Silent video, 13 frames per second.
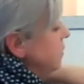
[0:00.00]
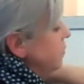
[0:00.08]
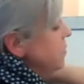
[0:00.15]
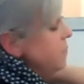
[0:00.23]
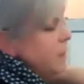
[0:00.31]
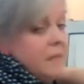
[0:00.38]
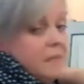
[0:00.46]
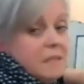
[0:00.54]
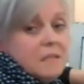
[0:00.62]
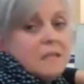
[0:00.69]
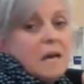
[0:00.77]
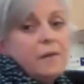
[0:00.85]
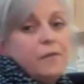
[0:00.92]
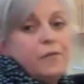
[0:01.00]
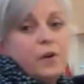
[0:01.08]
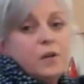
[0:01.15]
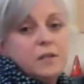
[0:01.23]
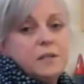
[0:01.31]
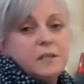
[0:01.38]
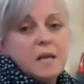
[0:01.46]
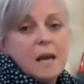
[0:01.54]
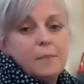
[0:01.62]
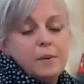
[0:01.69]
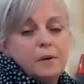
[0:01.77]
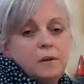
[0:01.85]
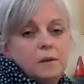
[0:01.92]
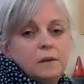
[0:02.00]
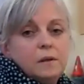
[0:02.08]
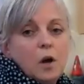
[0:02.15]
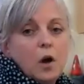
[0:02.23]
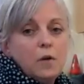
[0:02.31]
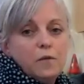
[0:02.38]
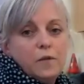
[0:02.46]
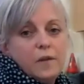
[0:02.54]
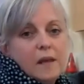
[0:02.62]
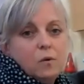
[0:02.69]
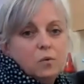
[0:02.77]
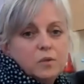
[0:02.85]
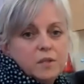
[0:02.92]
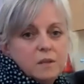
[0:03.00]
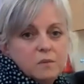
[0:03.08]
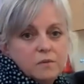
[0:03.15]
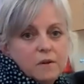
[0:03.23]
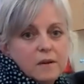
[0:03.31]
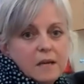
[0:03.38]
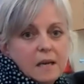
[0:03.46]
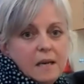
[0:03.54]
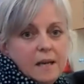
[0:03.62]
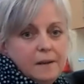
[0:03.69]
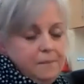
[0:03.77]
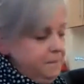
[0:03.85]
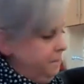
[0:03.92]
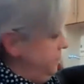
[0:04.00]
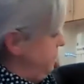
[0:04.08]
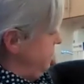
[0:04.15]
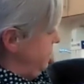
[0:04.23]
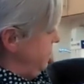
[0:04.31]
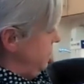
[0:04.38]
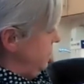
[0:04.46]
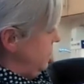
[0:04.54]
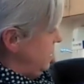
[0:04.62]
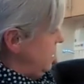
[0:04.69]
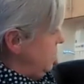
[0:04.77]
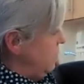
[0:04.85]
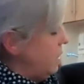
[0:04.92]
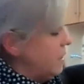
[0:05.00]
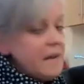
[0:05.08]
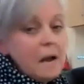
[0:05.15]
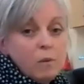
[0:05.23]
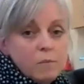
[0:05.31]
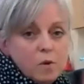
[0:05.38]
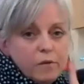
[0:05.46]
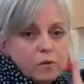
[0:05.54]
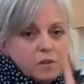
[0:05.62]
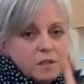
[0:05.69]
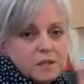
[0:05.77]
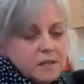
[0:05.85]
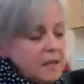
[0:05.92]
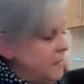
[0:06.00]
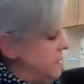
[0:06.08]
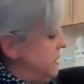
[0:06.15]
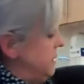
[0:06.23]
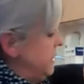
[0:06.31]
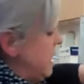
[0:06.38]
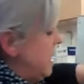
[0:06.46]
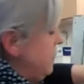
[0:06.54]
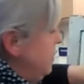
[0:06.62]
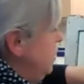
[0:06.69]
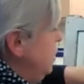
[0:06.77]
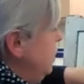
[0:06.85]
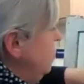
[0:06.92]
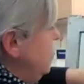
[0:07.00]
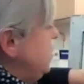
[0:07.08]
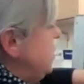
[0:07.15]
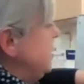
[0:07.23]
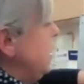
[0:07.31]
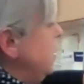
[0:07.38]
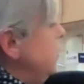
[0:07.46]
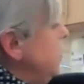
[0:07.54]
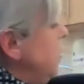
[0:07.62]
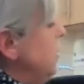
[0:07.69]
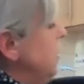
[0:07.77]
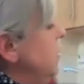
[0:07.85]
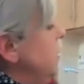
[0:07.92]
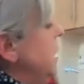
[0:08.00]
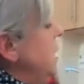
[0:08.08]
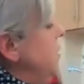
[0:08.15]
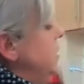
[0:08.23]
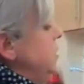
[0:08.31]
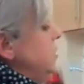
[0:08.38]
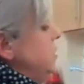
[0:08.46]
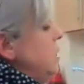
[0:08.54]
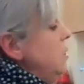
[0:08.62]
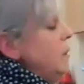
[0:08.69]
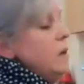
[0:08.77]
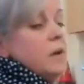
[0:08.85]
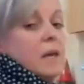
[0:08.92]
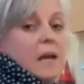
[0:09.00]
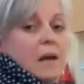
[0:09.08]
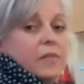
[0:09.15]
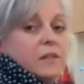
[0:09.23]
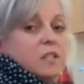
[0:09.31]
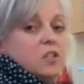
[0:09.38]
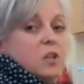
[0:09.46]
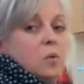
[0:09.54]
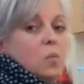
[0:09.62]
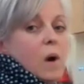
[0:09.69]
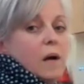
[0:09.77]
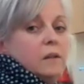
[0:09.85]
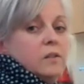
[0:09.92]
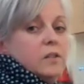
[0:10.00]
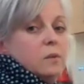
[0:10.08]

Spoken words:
So I've completed that first step. Hopefully that all seems very clear. Right, now we're moving on to the second step, which is no longer looking at this 2. We're looking at the digit 1.